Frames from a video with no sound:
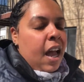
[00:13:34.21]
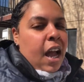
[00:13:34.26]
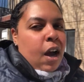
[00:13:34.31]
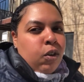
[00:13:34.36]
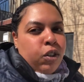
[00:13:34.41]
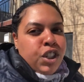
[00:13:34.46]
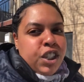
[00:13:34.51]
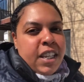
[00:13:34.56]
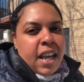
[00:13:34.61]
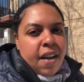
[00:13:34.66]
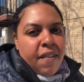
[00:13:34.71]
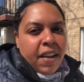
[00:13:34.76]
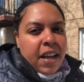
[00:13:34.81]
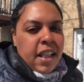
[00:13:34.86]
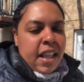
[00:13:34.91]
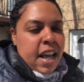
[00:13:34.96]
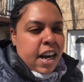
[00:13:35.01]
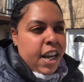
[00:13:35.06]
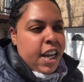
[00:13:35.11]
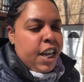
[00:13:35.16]
I was just having a
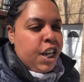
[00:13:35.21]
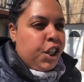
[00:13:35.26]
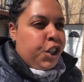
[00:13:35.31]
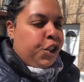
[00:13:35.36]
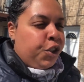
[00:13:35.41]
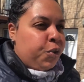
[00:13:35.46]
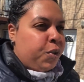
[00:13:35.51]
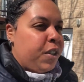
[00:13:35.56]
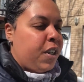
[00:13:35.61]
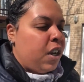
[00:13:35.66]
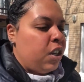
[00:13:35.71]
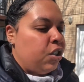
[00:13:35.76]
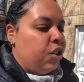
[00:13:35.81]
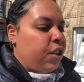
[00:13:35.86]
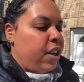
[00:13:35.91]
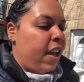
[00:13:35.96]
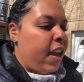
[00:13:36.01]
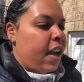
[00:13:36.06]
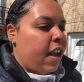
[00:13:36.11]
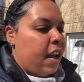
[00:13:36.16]
lot of issues
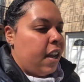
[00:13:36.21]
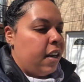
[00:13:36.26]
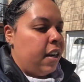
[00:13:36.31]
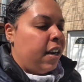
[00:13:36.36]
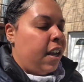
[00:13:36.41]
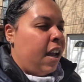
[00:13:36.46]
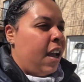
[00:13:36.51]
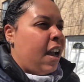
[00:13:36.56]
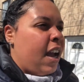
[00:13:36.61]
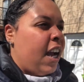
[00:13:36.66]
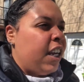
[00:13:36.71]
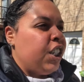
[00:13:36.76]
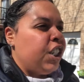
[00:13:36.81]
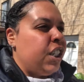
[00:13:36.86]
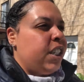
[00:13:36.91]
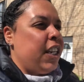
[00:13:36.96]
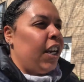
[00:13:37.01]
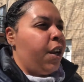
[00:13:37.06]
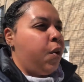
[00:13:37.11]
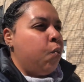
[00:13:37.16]
yesterday and I
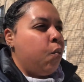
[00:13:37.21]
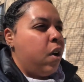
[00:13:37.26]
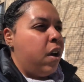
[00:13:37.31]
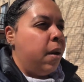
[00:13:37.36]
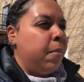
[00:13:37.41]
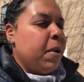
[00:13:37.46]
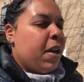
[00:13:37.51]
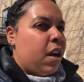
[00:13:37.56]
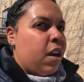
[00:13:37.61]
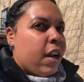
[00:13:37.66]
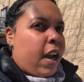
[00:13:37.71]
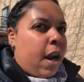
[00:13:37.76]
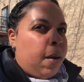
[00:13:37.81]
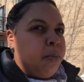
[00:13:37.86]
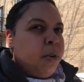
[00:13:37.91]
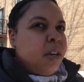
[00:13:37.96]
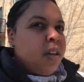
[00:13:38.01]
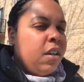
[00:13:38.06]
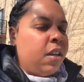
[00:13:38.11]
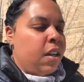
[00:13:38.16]
just didn't want to be on
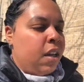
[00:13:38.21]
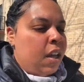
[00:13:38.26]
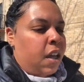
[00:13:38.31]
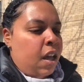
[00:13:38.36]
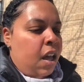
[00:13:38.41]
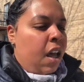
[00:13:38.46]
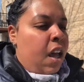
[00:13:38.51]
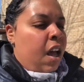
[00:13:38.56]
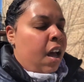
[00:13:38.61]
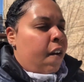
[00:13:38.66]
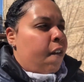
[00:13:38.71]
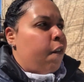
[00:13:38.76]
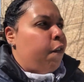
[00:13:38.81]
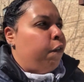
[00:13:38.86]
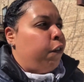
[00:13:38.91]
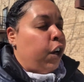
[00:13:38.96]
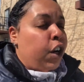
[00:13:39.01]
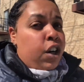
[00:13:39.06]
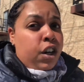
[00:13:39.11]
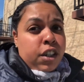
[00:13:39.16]
camera.
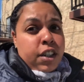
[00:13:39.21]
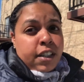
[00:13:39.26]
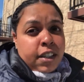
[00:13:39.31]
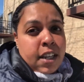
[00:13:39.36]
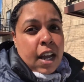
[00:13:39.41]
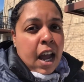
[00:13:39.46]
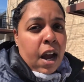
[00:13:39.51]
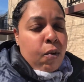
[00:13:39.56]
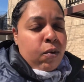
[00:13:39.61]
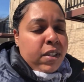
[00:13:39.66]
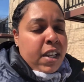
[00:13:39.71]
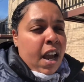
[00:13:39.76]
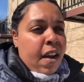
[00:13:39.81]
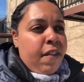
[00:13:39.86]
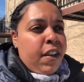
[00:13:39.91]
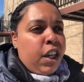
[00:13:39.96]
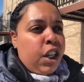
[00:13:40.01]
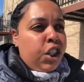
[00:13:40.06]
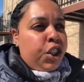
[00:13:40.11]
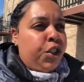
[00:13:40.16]
First, I was
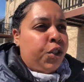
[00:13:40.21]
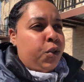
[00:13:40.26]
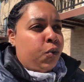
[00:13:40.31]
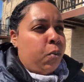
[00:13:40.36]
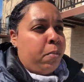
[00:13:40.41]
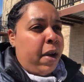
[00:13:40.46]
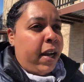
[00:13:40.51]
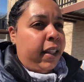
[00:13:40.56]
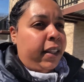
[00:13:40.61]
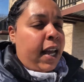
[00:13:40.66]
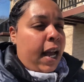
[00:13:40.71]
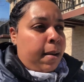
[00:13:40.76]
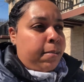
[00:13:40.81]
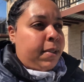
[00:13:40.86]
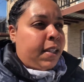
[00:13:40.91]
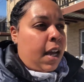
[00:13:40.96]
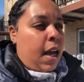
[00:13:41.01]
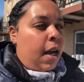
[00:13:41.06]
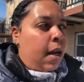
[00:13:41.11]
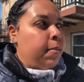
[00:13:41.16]
having issues with my
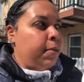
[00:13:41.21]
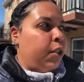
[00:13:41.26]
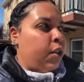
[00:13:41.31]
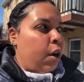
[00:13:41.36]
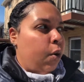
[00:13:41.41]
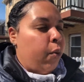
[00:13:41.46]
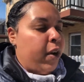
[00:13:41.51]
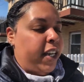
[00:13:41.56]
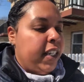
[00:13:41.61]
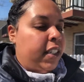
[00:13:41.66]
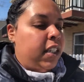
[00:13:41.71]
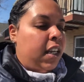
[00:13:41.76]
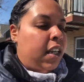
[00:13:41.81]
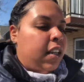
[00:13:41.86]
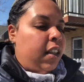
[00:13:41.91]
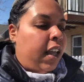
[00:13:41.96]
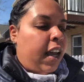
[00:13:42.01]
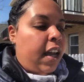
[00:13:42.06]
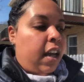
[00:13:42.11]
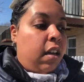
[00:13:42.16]
laptop, so I
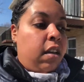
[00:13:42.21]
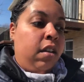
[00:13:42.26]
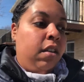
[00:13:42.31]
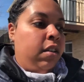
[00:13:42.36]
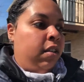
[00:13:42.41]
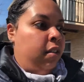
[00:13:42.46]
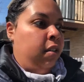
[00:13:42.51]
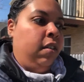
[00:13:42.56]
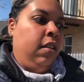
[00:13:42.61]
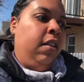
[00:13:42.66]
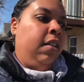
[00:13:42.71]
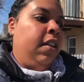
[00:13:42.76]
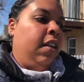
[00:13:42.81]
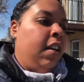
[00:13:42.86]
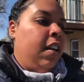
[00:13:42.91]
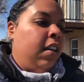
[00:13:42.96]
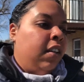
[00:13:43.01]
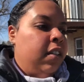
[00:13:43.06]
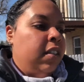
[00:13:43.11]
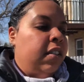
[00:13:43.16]
wasted like
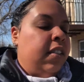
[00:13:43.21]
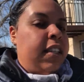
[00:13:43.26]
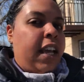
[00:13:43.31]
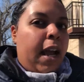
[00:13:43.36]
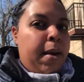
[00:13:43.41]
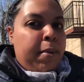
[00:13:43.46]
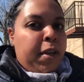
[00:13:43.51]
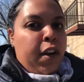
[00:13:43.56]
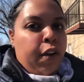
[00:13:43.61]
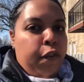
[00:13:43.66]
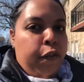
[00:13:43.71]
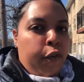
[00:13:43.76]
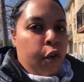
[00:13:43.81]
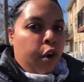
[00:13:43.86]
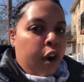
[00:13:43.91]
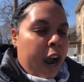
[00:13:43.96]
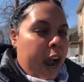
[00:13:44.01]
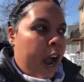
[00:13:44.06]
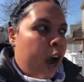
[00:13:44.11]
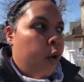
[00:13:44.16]
damn near
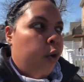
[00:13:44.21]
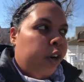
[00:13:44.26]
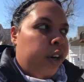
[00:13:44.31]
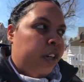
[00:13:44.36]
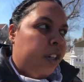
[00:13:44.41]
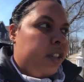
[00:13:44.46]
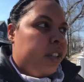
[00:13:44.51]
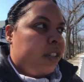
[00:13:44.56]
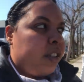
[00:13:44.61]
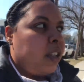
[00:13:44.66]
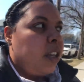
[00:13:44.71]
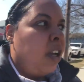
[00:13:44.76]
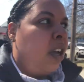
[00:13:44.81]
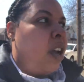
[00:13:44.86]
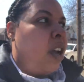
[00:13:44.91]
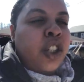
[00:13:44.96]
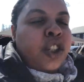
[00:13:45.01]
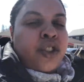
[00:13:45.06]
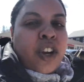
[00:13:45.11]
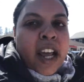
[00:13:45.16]
4 hours
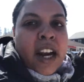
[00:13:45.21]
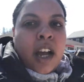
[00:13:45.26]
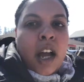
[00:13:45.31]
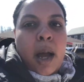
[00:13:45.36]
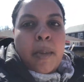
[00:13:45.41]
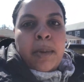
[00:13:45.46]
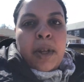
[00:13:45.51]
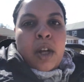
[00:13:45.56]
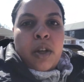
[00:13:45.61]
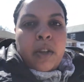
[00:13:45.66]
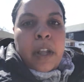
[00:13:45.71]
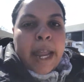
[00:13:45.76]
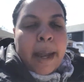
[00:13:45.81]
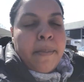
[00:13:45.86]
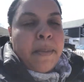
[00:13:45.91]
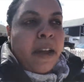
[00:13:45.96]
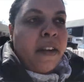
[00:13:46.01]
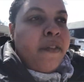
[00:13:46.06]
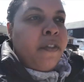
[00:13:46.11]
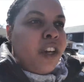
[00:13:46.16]
trying to upload
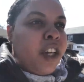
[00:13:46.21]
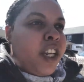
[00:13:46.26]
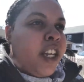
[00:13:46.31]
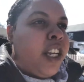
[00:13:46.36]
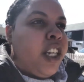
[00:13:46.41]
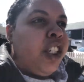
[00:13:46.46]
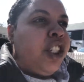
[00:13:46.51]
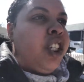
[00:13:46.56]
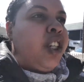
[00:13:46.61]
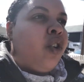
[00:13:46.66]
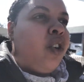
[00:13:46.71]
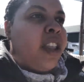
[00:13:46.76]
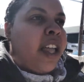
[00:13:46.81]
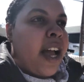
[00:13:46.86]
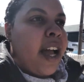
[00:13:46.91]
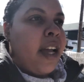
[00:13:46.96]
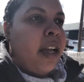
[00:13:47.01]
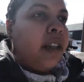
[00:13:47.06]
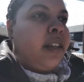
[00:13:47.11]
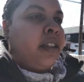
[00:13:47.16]
like my footage and all
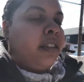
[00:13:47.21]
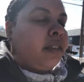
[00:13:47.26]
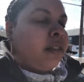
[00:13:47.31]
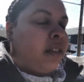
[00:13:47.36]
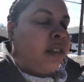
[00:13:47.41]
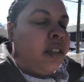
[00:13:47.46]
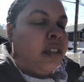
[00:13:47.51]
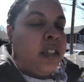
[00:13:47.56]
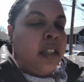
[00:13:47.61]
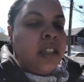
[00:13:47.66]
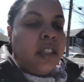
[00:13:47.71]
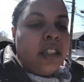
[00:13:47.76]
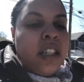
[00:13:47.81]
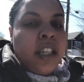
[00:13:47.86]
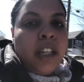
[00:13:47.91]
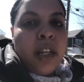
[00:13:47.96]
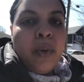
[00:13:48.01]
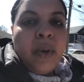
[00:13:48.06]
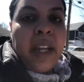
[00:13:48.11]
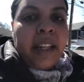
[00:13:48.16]
that, and
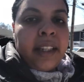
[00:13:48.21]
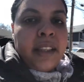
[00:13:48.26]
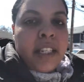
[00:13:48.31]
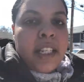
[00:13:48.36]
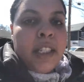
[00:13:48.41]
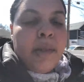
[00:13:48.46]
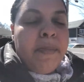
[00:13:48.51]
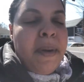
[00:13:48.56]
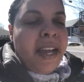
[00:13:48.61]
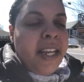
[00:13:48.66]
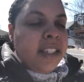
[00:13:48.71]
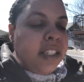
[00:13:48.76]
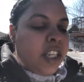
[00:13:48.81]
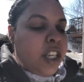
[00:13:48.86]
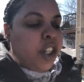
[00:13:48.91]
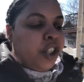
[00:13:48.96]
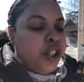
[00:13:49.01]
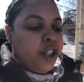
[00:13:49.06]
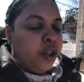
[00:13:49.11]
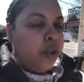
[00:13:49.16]
dealing with like the space
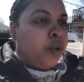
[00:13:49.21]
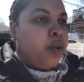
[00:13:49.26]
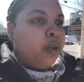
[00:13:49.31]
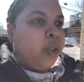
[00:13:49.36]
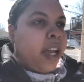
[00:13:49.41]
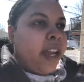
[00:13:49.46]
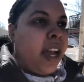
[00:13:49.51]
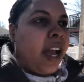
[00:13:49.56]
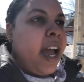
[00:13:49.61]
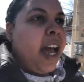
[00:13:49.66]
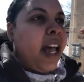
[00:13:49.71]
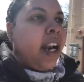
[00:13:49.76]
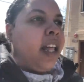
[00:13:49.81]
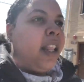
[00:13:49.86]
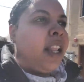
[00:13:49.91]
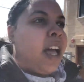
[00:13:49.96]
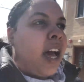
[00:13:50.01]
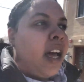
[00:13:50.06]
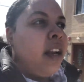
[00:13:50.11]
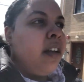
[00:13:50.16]
issue. Like, I had a
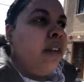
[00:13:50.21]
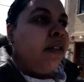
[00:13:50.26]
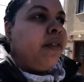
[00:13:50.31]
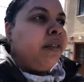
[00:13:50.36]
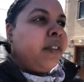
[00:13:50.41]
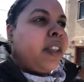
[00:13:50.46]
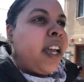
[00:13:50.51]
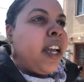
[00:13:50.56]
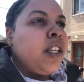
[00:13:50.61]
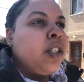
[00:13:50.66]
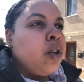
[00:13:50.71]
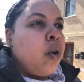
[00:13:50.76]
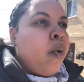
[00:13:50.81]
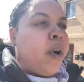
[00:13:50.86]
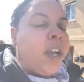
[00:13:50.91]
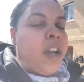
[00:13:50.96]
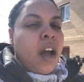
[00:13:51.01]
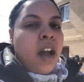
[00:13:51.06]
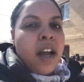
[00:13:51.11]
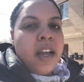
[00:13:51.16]
lot of things
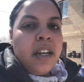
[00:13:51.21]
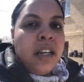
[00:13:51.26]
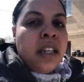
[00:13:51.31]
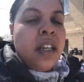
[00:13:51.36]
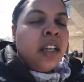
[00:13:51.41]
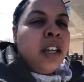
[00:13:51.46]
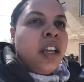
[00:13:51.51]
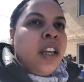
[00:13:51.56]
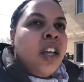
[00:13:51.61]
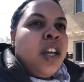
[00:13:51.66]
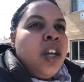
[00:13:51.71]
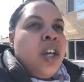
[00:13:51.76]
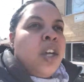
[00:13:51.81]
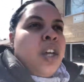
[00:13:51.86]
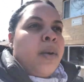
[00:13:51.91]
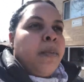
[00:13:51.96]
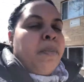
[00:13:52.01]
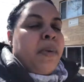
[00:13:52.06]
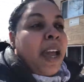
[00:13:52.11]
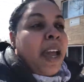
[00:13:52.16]
going on,
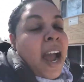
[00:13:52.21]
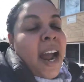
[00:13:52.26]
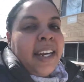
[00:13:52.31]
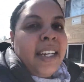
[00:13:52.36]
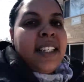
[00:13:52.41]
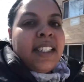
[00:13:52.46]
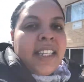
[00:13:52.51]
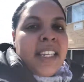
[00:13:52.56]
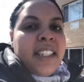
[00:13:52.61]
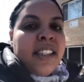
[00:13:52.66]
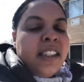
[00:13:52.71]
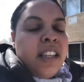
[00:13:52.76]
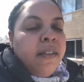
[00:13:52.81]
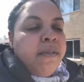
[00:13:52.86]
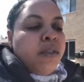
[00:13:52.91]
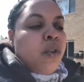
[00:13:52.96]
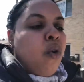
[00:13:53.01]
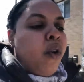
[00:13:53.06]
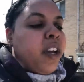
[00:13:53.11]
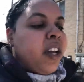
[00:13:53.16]
behind the scenes
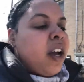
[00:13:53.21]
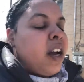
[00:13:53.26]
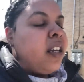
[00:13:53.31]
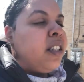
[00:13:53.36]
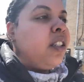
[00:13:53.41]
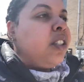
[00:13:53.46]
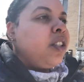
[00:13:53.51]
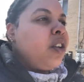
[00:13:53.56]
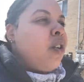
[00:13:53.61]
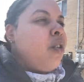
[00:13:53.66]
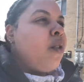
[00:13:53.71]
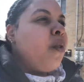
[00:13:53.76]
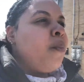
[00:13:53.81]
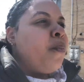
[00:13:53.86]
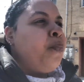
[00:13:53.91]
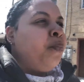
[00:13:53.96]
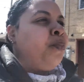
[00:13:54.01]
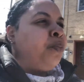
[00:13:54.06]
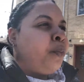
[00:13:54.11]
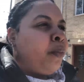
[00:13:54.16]
stuff going on, so
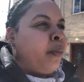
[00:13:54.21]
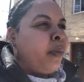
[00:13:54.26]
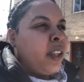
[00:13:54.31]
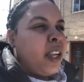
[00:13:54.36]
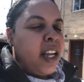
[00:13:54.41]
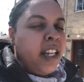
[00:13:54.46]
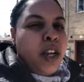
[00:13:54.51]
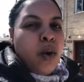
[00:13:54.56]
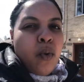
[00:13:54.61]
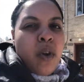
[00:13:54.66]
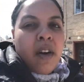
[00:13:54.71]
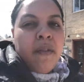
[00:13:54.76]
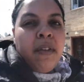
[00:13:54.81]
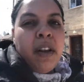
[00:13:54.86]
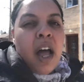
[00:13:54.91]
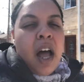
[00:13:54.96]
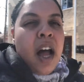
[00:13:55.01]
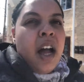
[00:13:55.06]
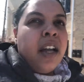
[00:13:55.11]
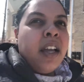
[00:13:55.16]
I didn't want to
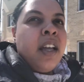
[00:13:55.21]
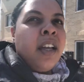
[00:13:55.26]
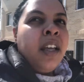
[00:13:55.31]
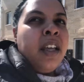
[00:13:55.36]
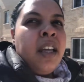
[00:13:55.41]
vlog.